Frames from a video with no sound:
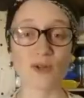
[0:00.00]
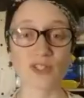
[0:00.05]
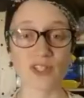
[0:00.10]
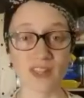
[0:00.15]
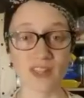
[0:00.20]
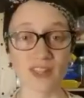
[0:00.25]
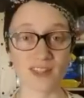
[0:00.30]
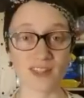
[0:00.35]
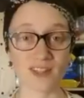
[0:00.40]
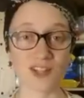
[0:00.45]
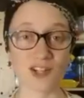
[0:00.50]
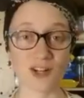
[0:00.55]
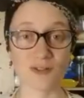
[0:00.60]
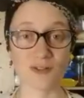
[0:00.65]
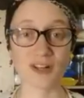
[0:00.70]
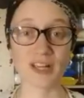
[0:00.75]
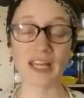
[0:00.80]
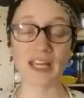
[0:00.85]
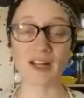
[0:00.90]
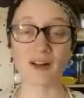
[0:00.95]
low so that the
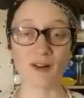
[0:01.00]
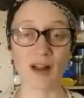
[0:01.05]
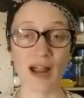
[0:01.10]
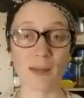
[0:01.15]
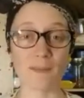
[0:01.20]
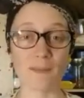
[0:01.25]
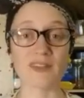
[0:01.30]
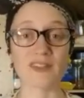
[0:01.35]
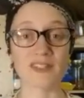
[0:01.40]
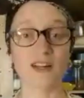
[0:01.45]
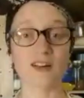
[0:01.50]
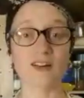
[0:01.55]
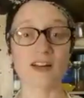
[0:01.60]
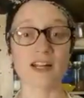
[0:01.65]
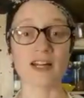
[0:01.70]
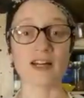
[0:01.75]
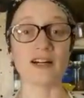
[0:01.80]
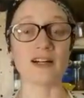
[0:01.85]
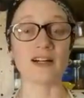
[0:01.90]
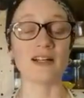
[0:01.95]
children can grab the
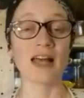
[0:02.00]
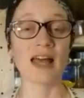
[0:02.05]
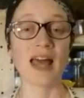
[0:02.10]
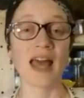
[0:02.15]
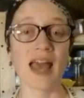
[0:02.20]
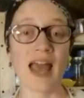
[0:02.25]
cereal